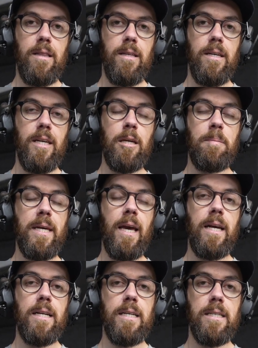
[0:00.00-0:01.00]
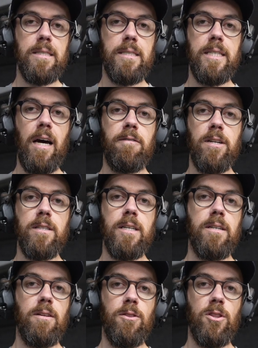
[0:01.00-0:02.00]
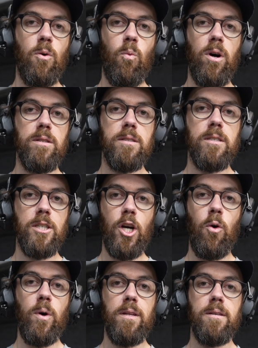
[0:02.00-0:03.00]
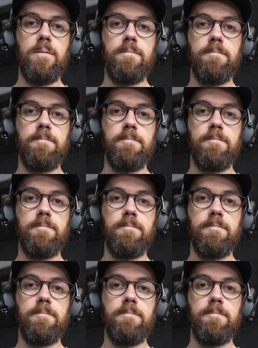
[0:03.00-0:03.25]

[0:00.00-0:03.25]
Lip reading: the EP8 is definitely the one to go with.